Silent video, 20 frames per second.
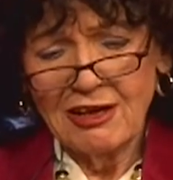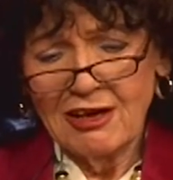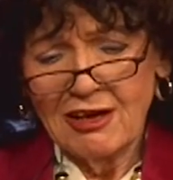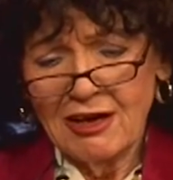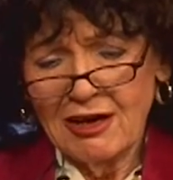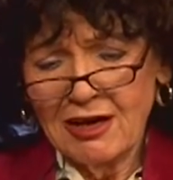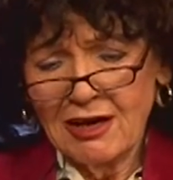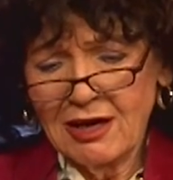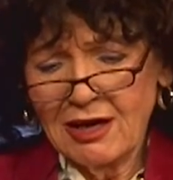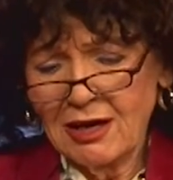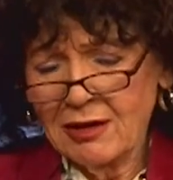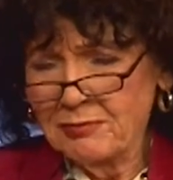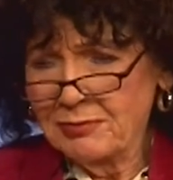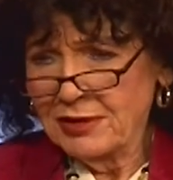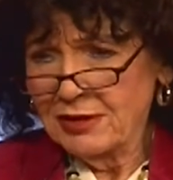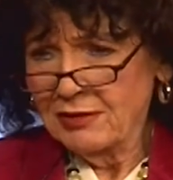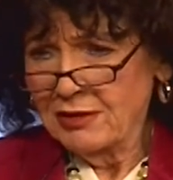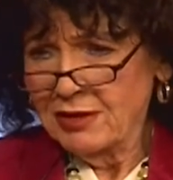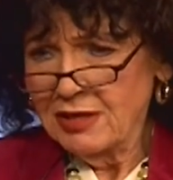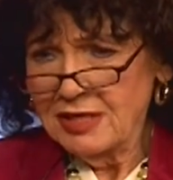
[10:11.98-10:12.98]

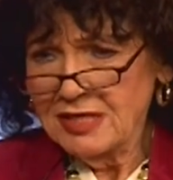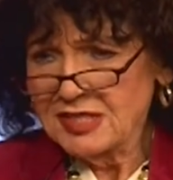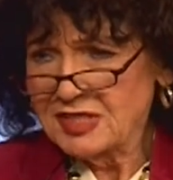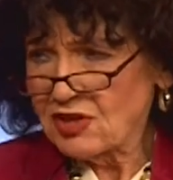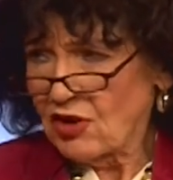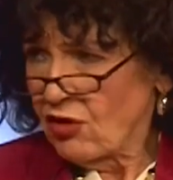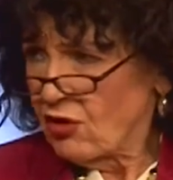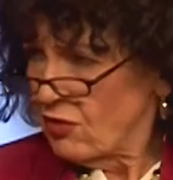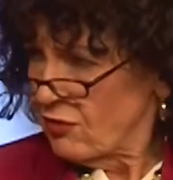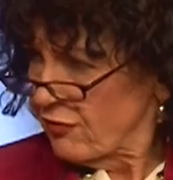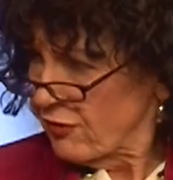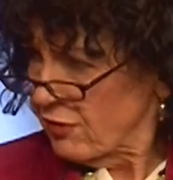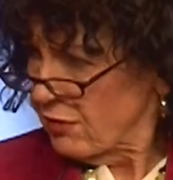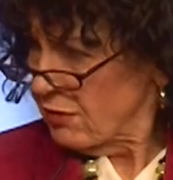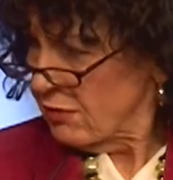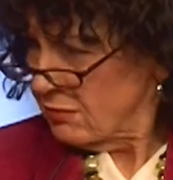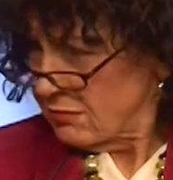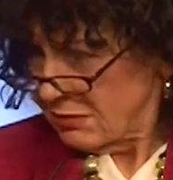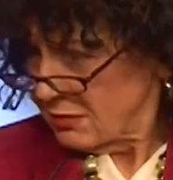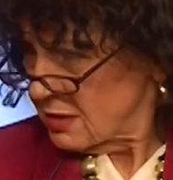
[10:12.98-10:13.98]
abilities
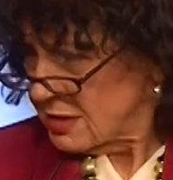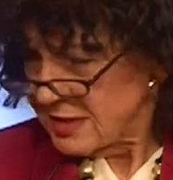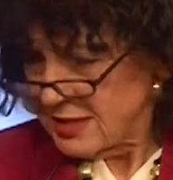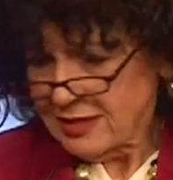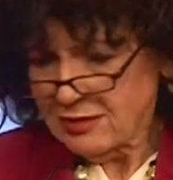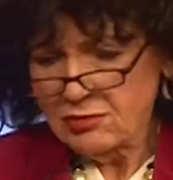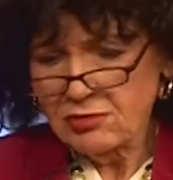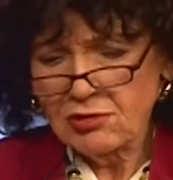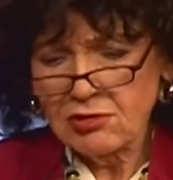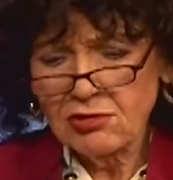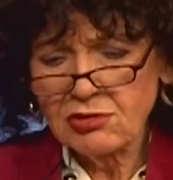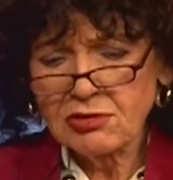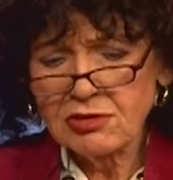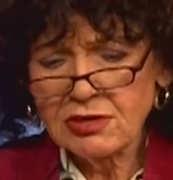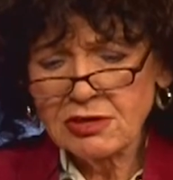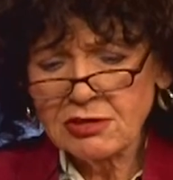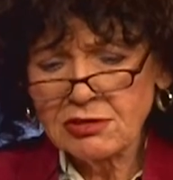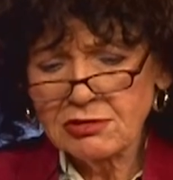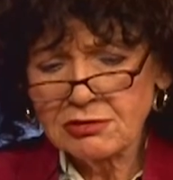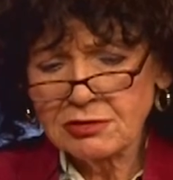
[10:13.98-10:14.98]
over the town
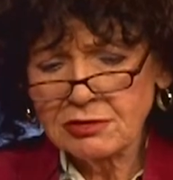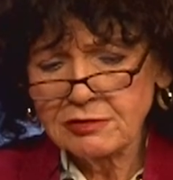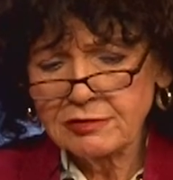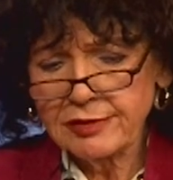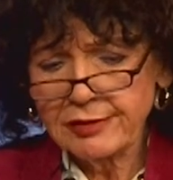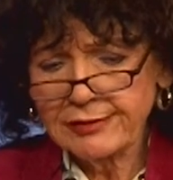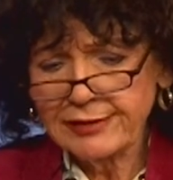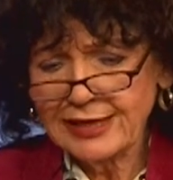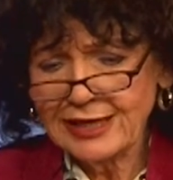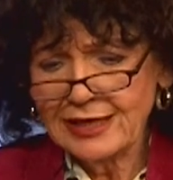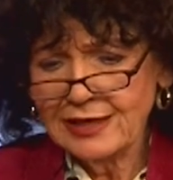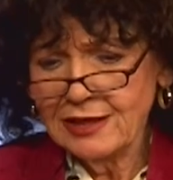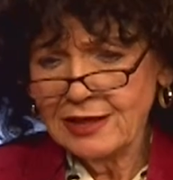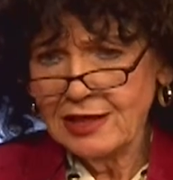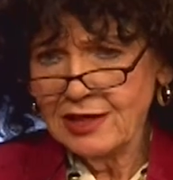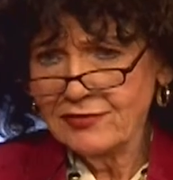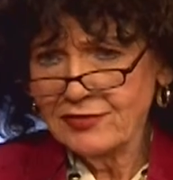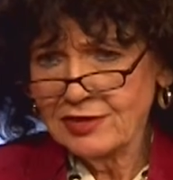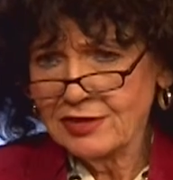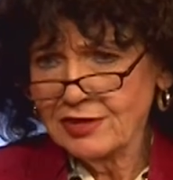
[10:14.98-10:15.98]
clerk, or can it
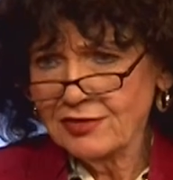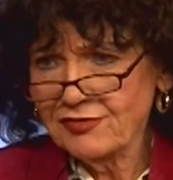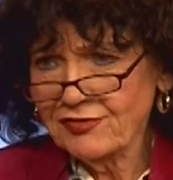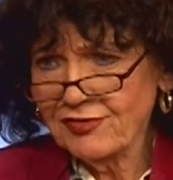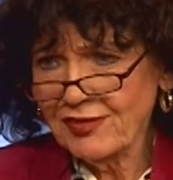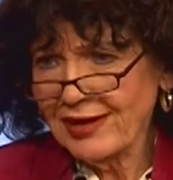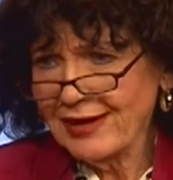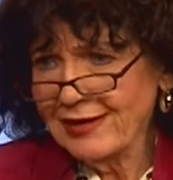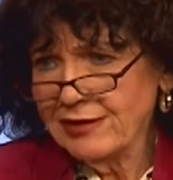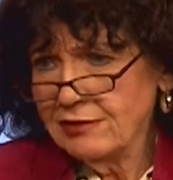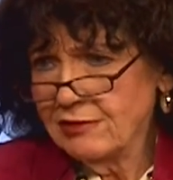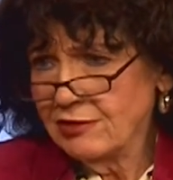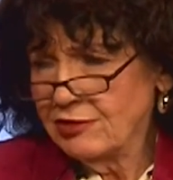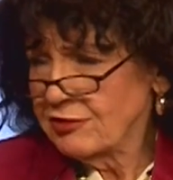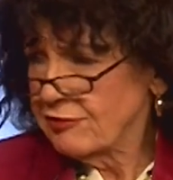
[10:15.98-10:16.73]
even define your